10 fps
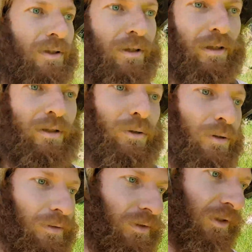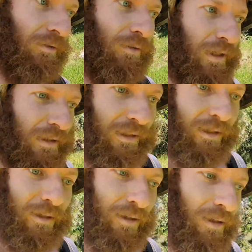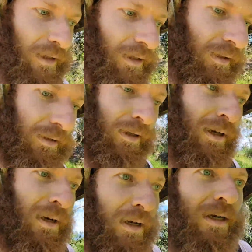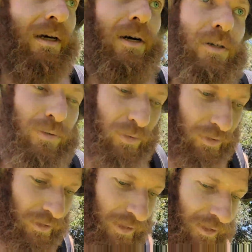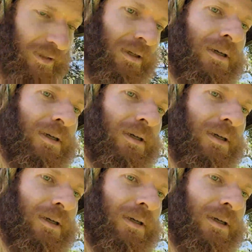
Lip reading: the locals are friendly and hardworking.